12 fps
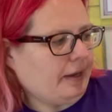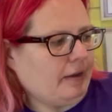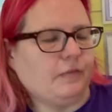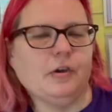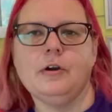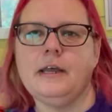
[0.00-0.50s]

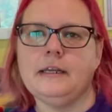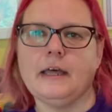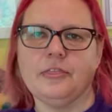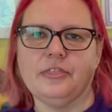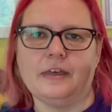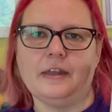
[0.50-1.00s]
If you're in
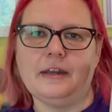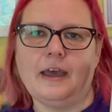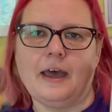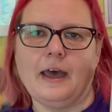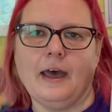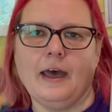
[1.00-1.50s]
London,
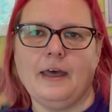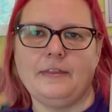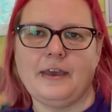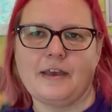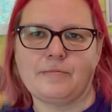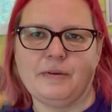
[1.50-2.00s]

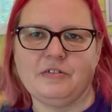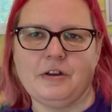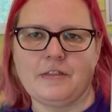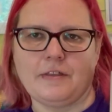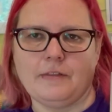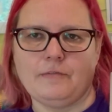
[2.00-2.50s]
the exhibition
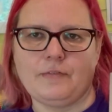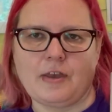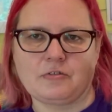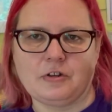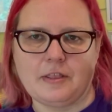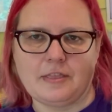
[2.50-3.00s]
is at the
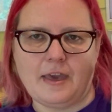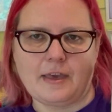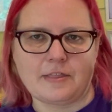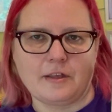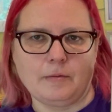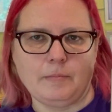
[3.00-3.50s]
Fashion and
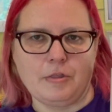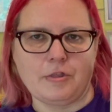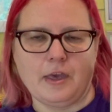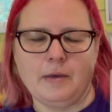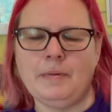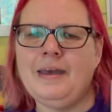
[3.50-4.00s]
Textile
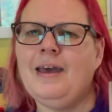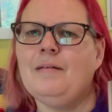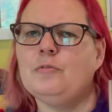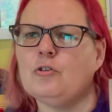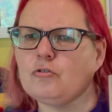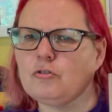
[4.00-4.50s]
Museum.
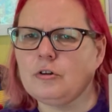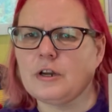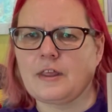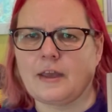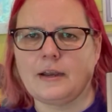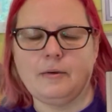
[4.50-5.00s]
Not sure
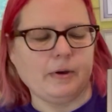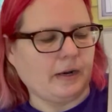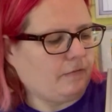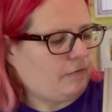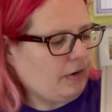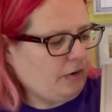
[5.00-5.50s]
exactly when
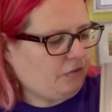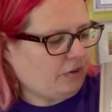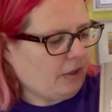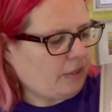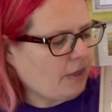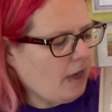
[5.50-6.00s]
it
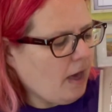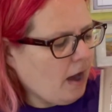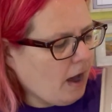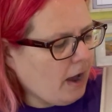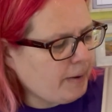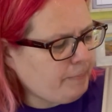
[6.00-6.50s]
finishes.
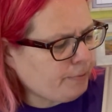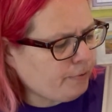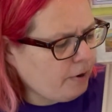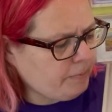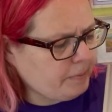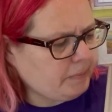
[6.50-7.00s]
I
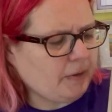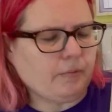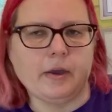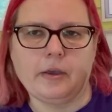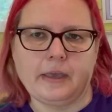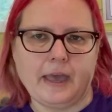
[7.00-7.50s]
probably
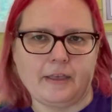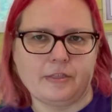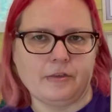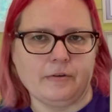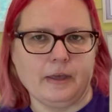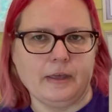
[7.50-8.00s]
won't get
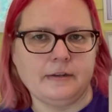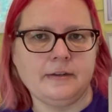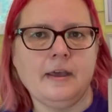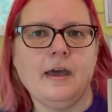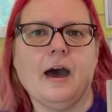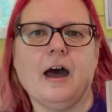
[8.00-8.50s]
to it.
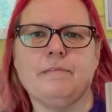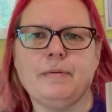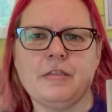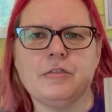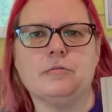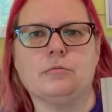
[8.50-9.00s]
I've
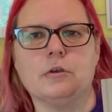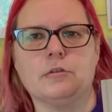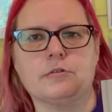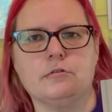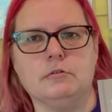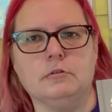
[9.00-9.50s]
been to the Royal
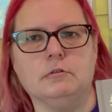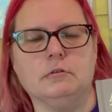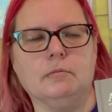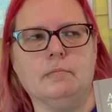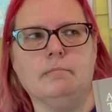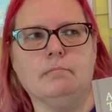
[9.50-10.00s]
School
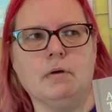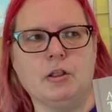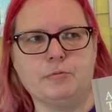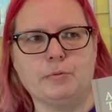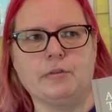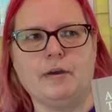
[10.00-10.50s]

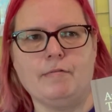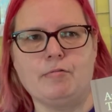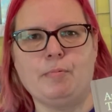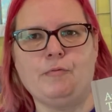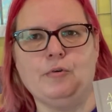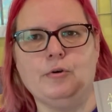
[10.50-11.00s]
multiple times
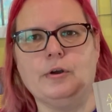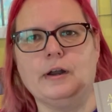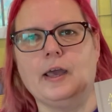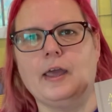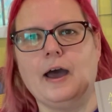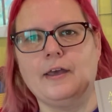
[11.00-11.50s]
before, and
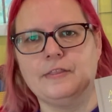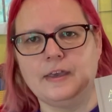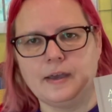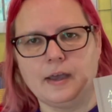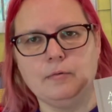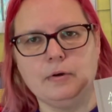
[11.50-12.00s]
I
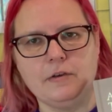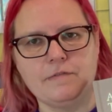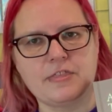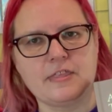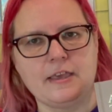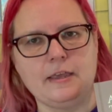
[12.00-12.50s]
think I will have
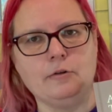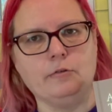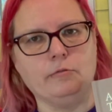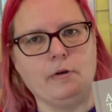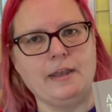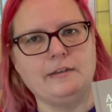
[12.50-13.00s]
seen
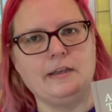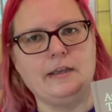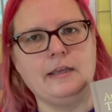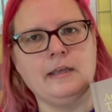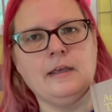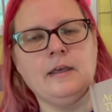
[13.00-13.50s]

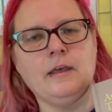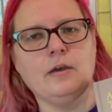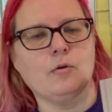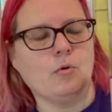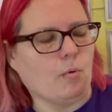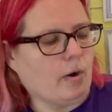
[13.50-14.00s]
already
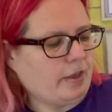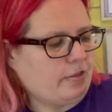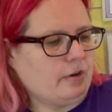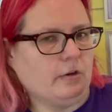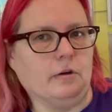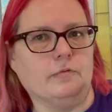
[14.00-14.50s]
quite a
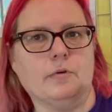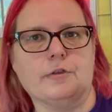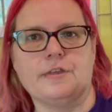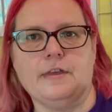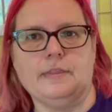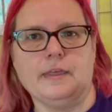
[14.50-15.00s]
lot of
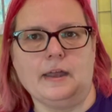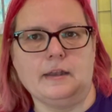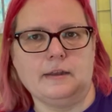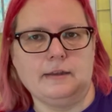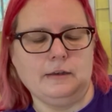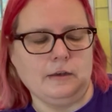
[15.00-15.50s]
what's in that
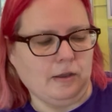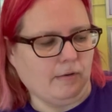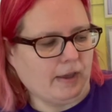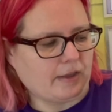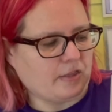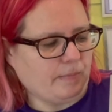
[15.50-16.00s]
new
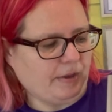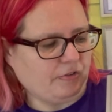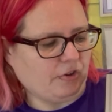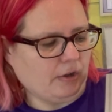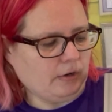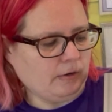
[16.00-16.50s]

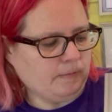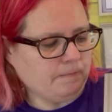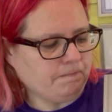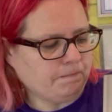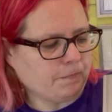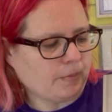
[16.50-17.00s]
exhibition.
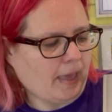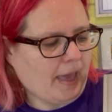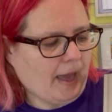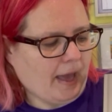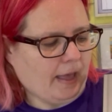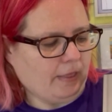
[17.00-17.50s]

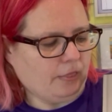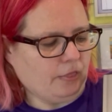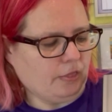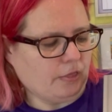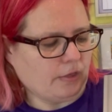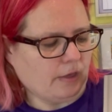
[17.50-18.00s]

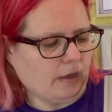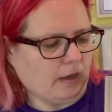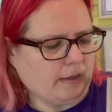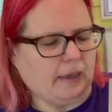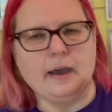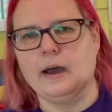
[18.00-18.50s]
And
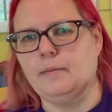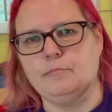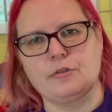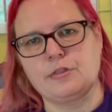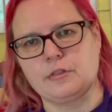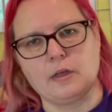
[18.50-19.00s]
yeah,
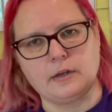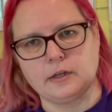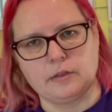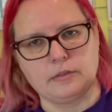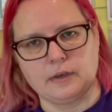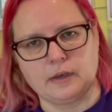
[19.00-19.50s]
I
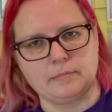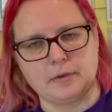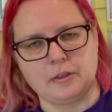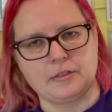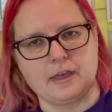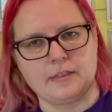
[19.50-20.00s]
don't think I'm
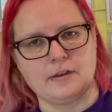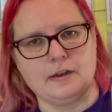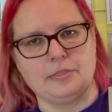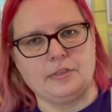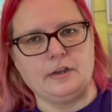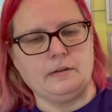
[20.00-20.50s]
going to get to
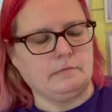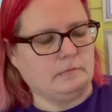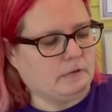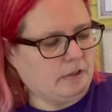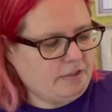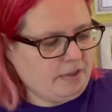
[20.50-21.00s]
London
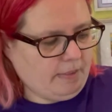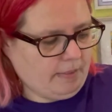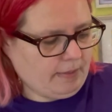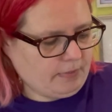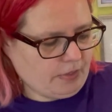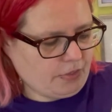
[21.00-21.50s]
to see
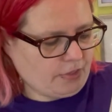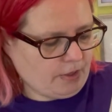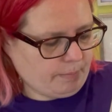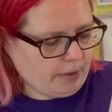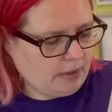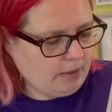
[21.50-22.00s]
that this
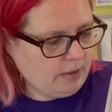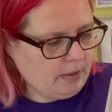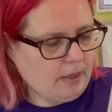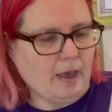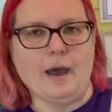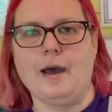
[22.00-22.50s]
summer.
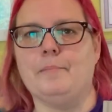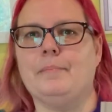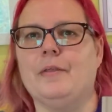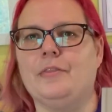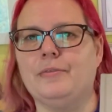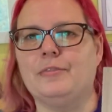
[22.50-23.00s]

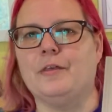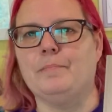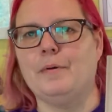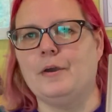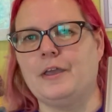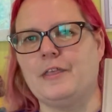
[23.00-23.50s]
But the
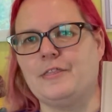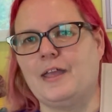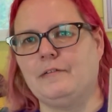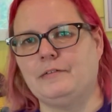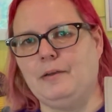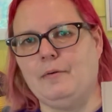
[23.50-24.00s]
book is
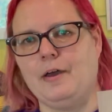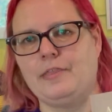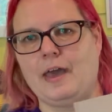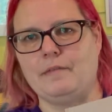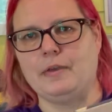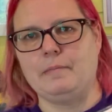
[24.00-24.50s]
definitely worth
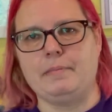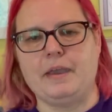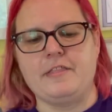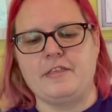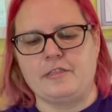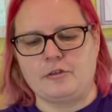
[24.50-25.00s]
having
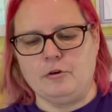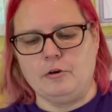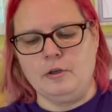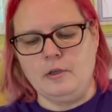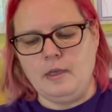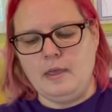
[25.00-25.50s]
because it's got
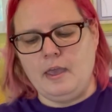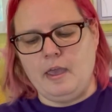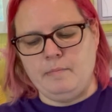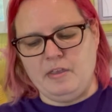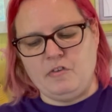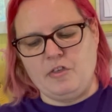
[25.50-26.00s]

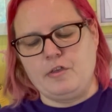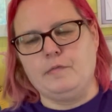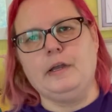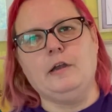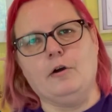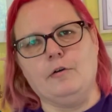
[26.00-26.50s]
images of a
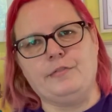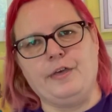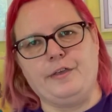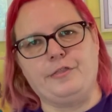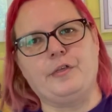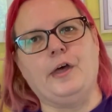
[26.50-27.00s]
lot of
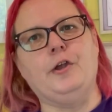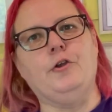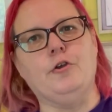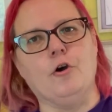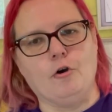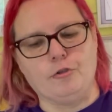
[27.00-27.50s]
things that are
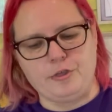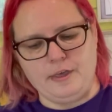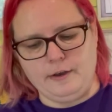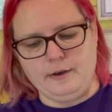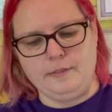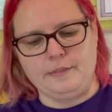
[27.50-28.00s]
not
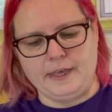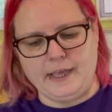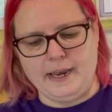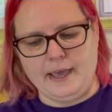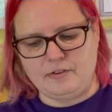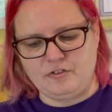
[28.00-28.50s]
in the
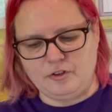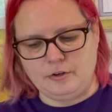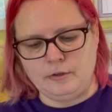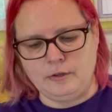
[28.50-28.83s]
collection.